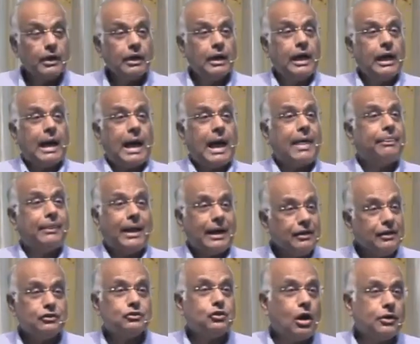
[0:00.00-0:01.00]
And that
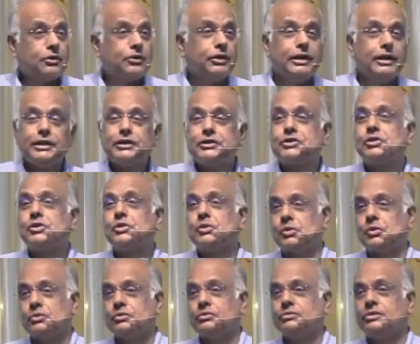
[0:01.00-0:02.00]
is not really true.
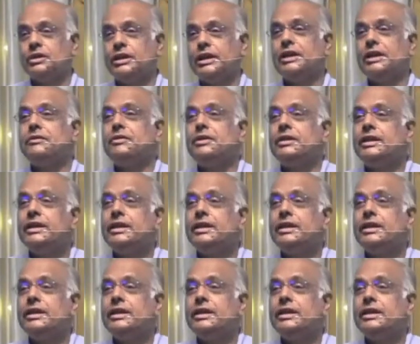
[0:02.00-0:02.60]
Even the